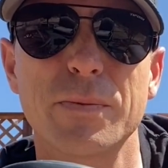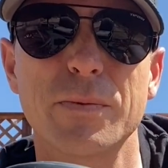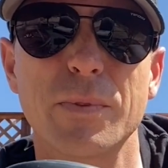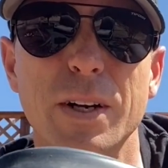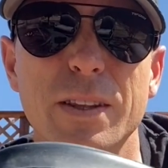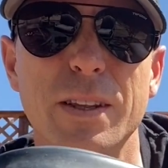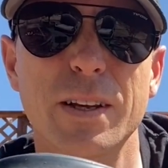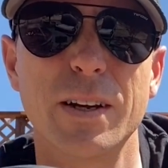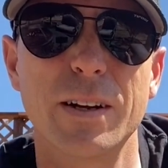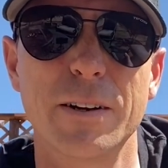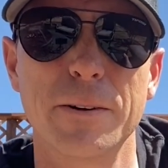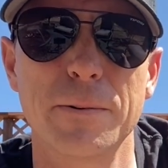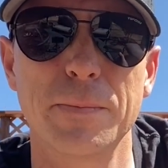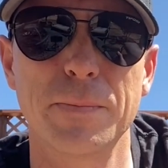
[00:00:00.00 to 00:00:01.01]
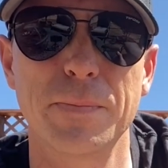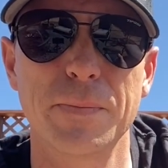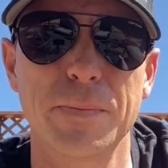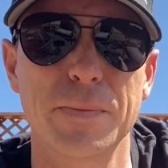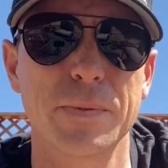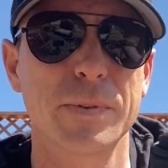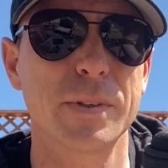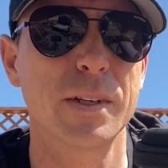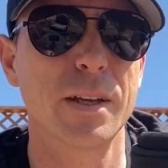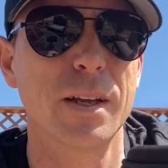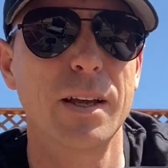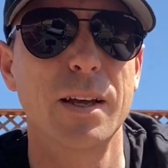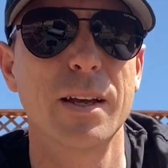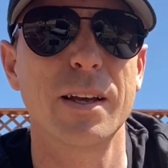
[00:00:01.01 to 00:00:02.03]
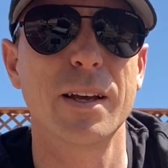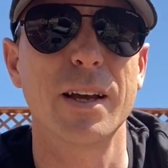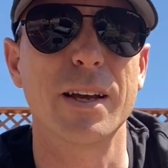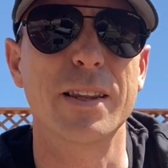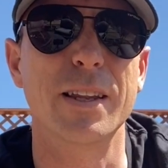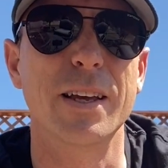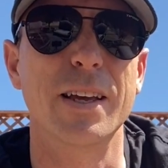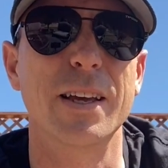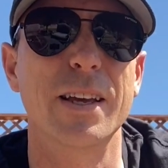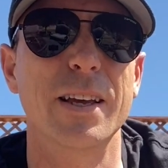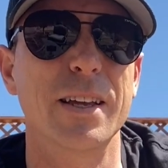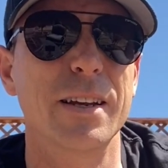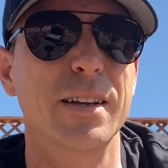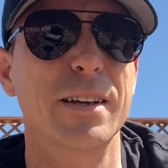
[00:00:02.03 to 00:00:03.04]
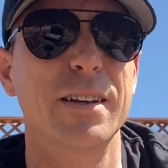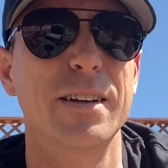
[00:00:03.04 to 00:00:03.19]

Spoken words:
right there. And then